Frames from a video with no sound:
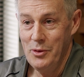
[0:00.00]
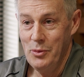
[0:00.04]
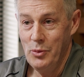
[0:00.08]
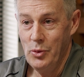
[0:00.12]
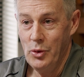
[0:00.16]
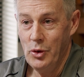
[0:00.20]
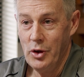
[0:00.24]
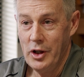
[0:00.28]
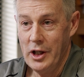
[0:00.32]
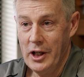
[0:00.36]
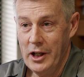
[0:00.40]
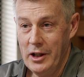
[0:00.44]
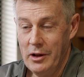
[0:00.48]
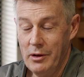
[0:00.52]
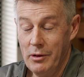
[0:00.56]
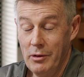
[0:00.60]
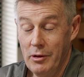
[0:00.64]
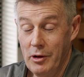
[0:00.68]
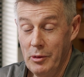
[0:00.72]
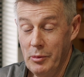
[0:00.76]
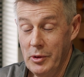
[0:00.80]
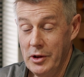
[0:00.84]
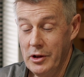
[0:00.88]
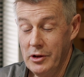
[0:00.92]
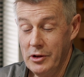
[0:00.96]
walk 8
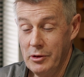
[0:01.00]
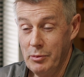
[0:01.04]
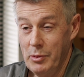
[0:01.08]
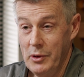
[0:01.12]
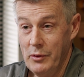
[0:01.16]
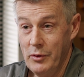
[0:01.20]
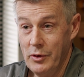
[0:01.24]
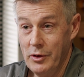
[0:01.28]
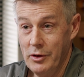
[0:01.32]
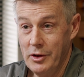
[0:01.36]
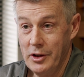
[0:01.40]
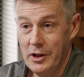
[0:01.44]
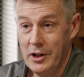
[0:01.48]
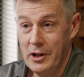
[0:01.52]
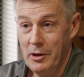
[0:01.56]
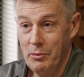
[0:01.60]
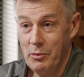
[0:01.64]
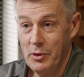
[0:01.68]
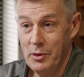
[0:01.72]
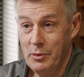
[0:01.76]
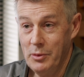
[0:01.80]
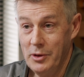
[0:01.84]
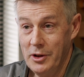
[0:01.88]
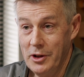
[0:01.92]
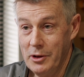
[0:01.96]
kilometres before I come
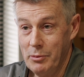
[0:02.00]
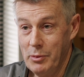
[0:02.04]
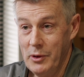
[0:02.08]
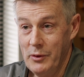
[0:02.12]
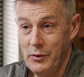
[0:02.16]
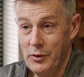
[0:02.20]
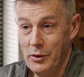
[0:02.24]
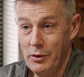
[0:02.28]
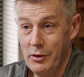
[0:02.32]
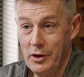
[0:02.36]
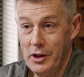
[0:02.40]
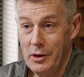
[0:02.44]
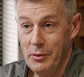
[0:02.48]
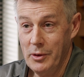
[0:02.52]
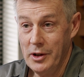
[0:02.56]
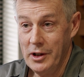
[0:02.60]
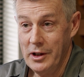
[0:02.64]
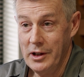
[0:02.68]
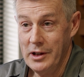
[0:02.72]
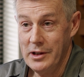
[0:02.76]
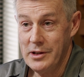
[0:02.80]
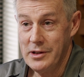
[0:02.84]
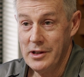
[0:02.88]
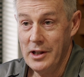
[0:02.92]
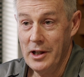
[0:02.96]
to work, before anyone
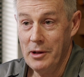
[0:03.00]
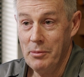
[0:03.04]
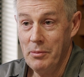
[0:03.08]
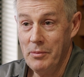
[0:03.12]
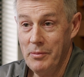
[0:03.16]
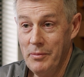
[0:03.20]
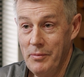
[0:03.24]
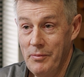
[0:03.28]
gets up.